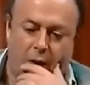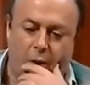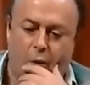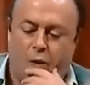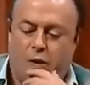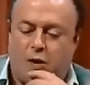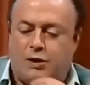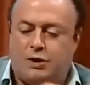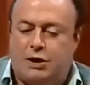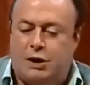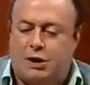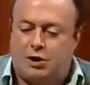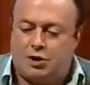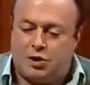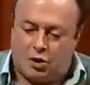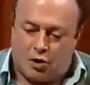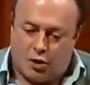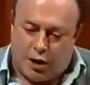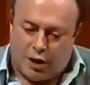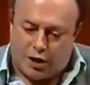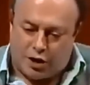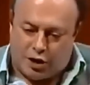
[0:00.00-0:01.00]
They want to
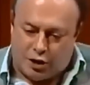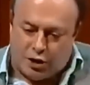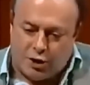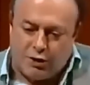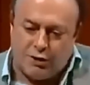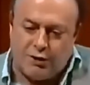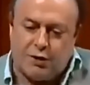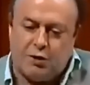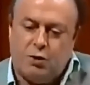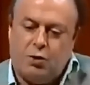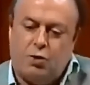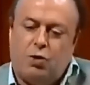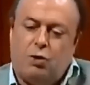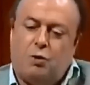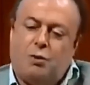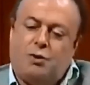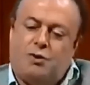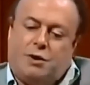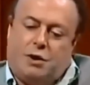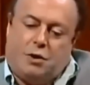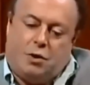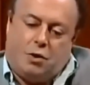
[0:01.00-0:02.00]
teach creation in school,
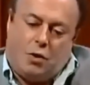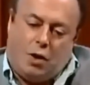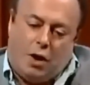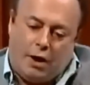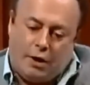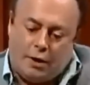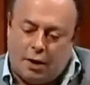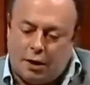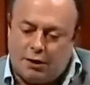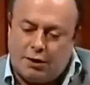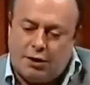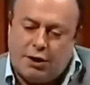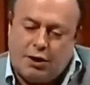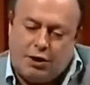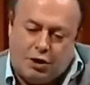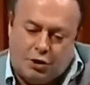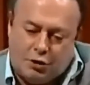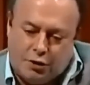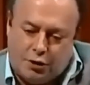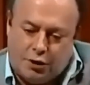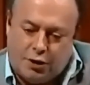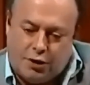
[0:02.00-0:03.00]
and we say, all right, I'll
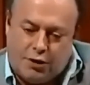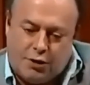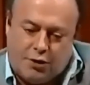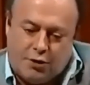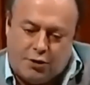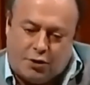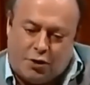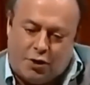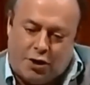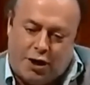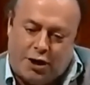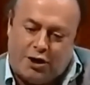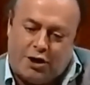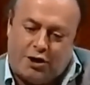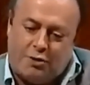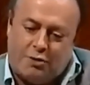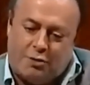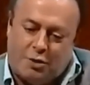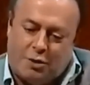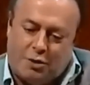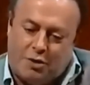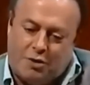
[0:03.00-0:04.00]
teach you the Hindu
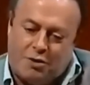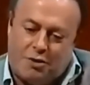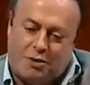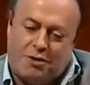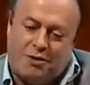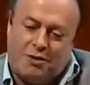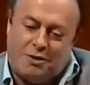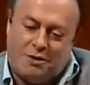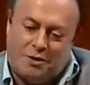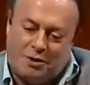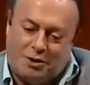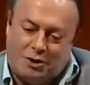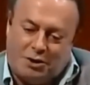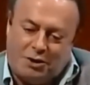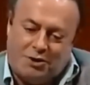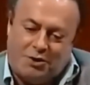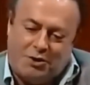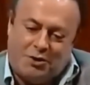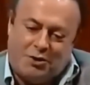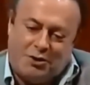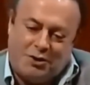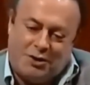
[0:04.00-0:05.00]
creation myth to your
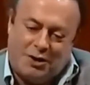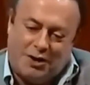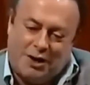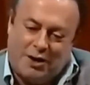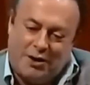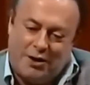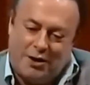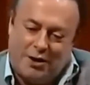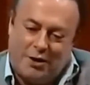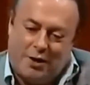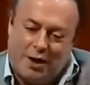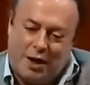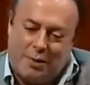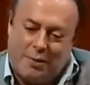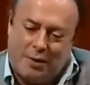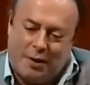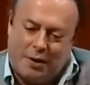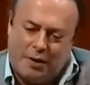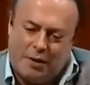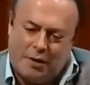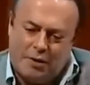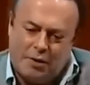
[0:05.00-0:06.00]
children. And now are you
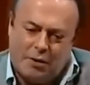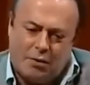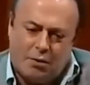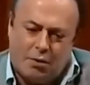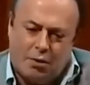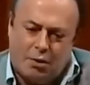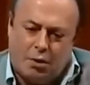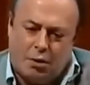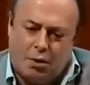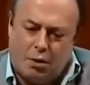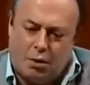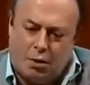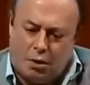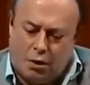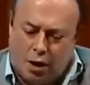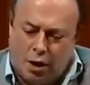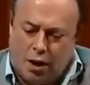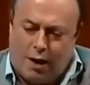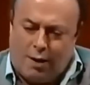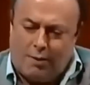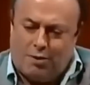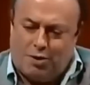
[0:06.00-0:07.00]
happy? And they say,
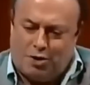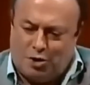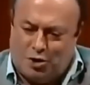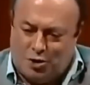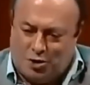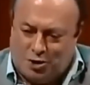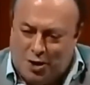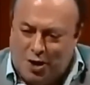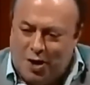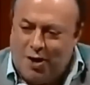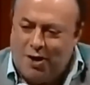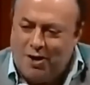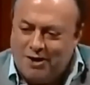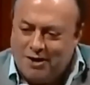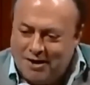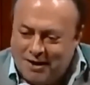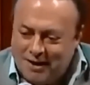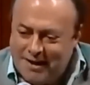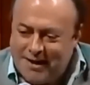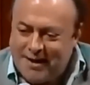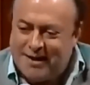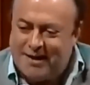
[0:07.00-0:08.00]
no, I'm sure
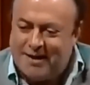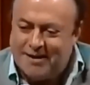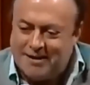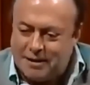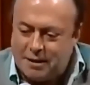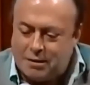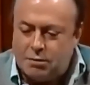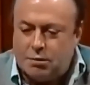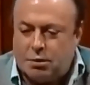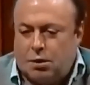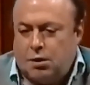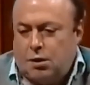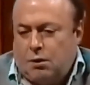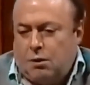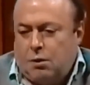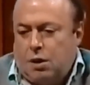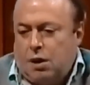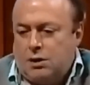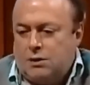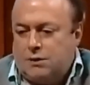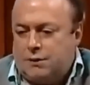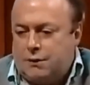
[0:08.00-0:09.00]
not. I say, well,
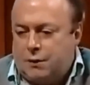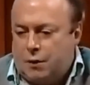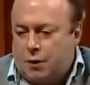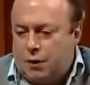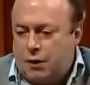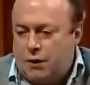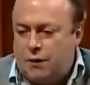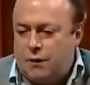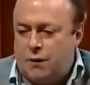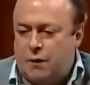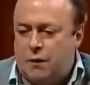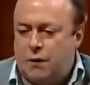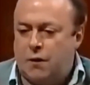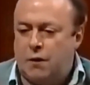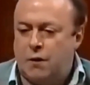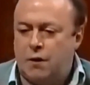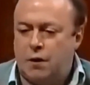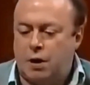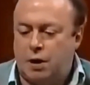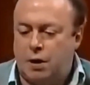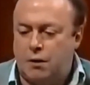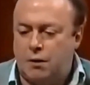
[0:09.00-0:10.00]
you asked for it,
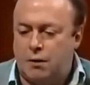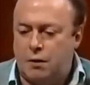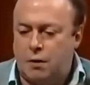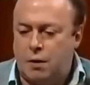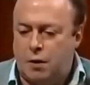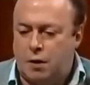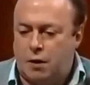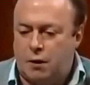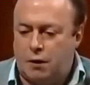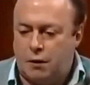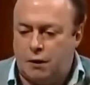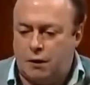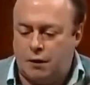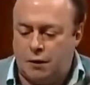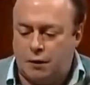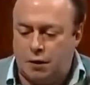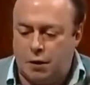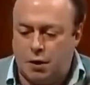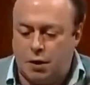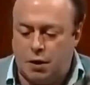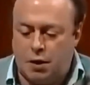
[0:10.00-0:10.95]
now you've got it.